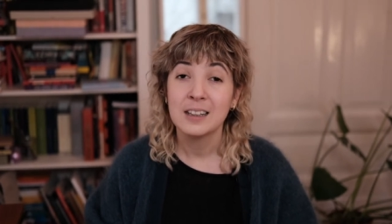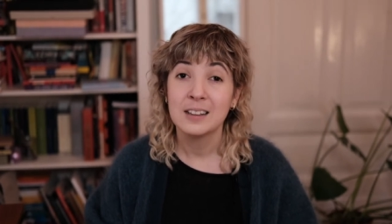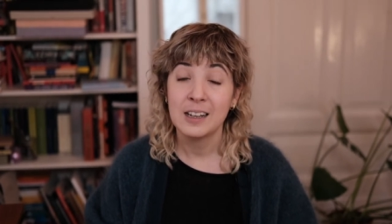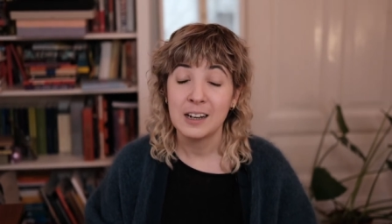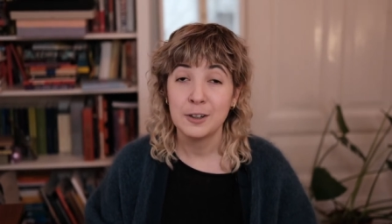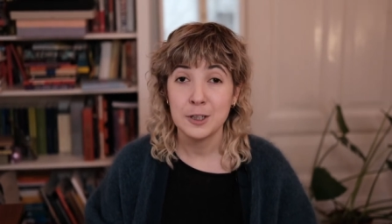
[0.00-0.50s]

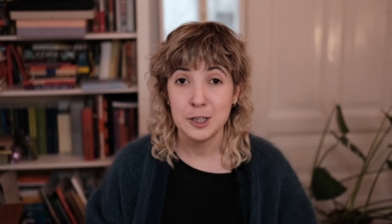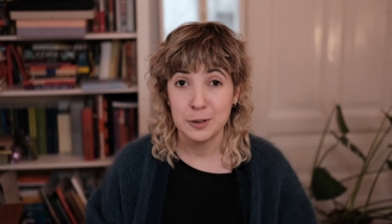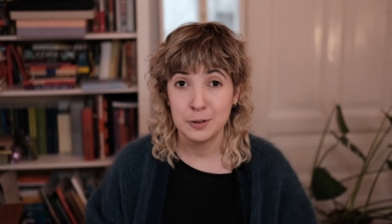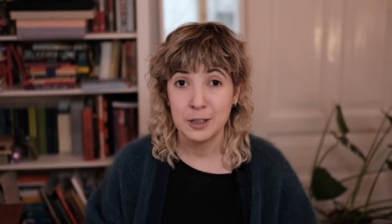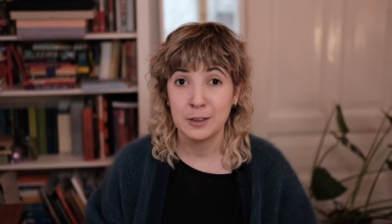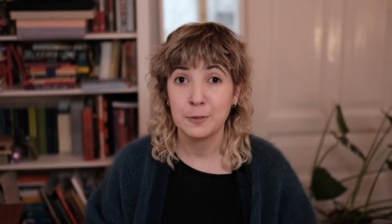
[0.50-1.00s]
They are
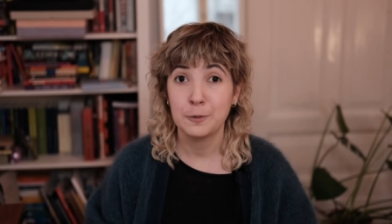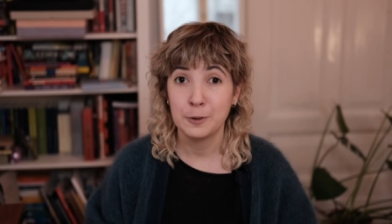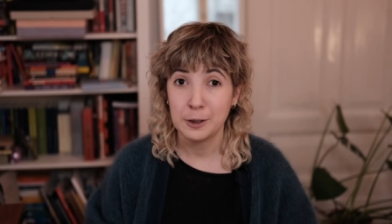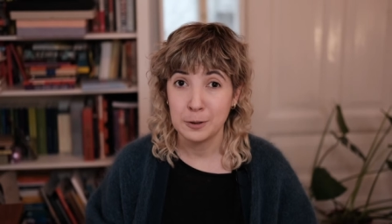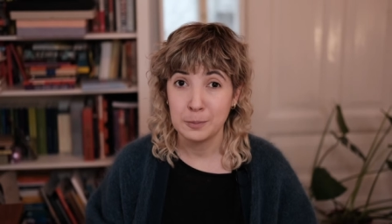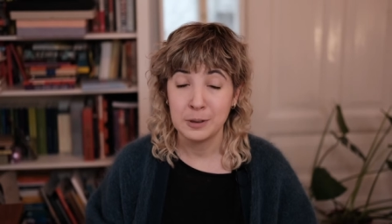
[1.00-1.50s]
shooting
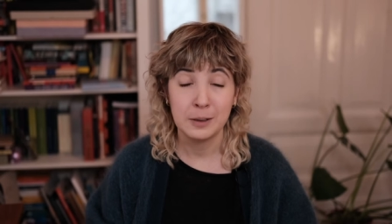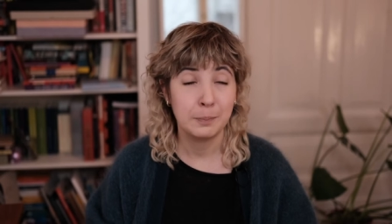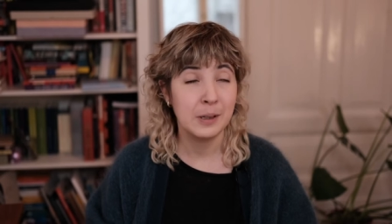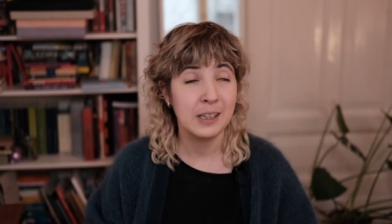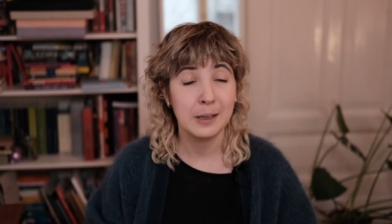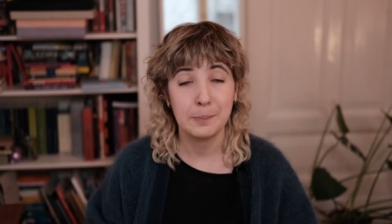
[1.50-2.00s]
film.
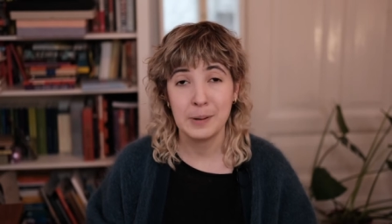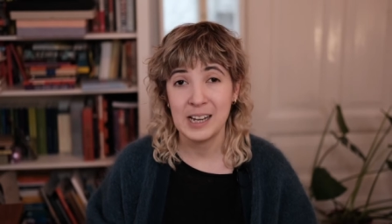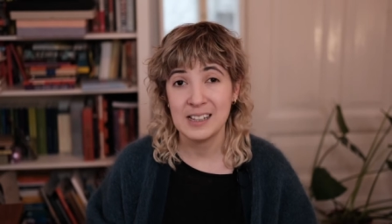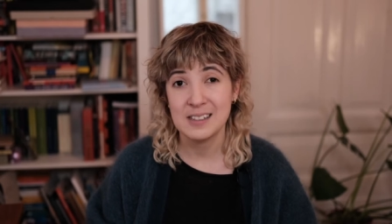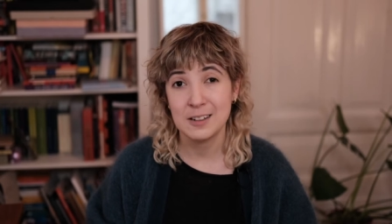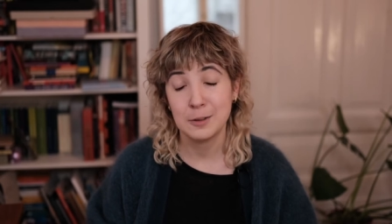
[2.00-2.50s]
Big
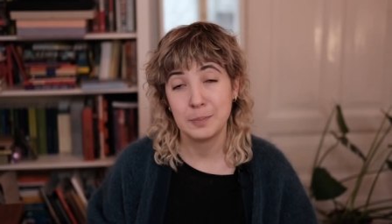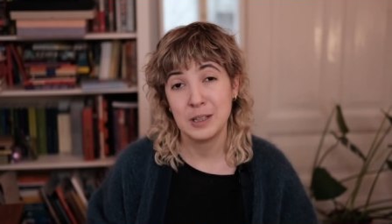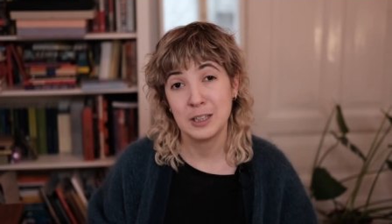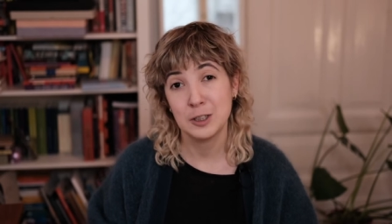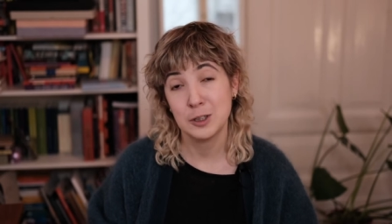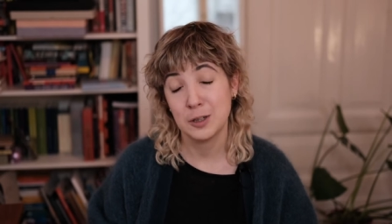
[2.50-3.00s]
campaigns are
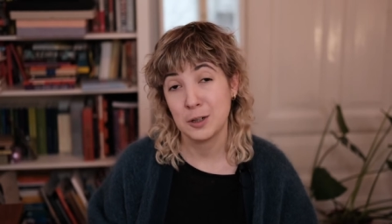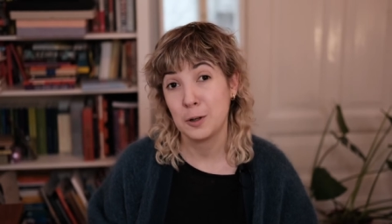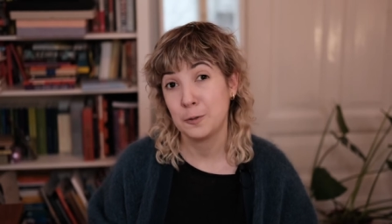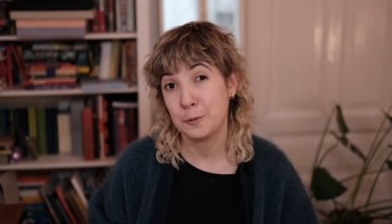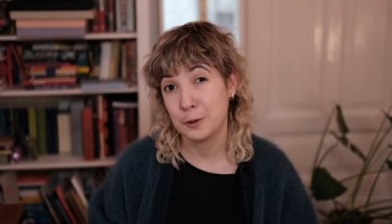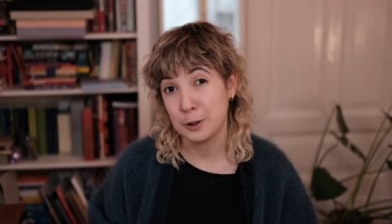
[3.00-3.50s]
being shot
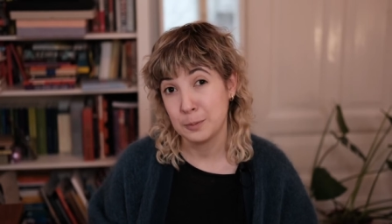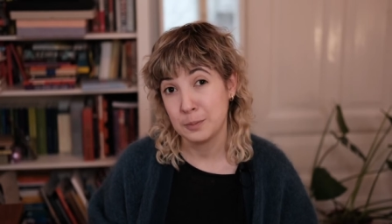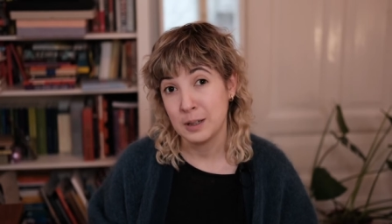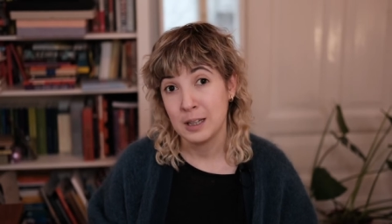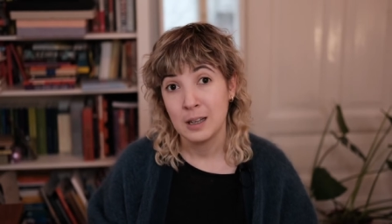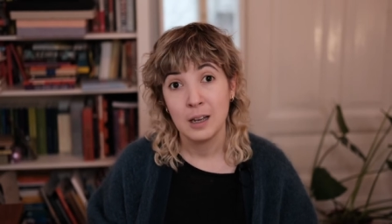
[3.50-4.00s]
on film,